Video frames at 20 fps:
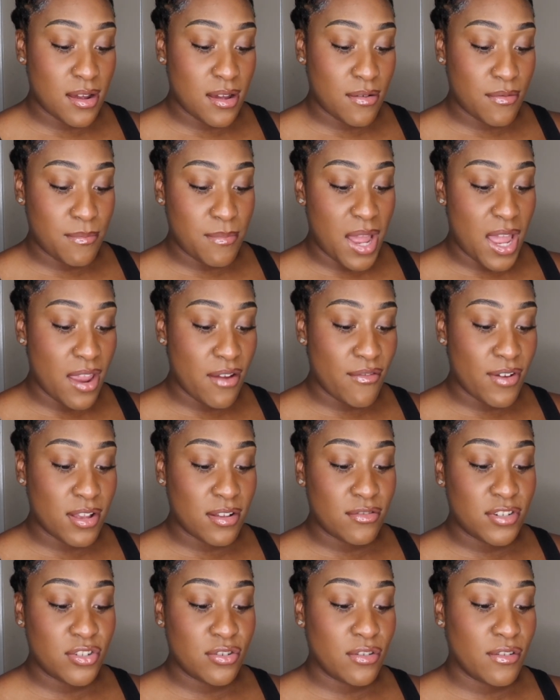da, buy
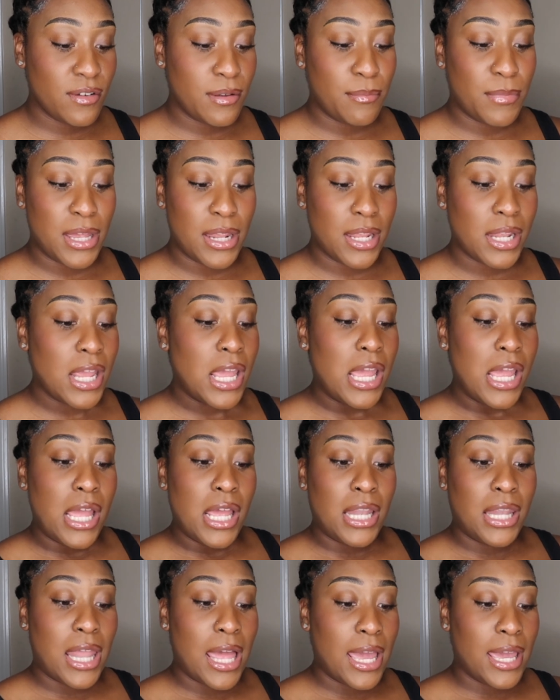real jewelry. But
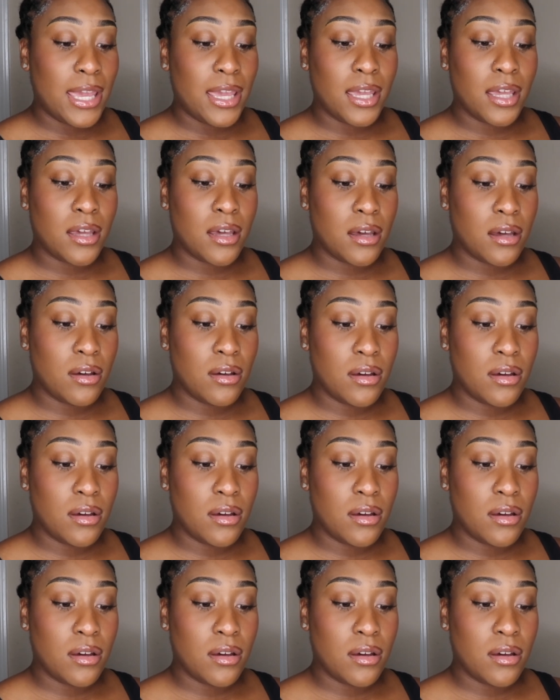like,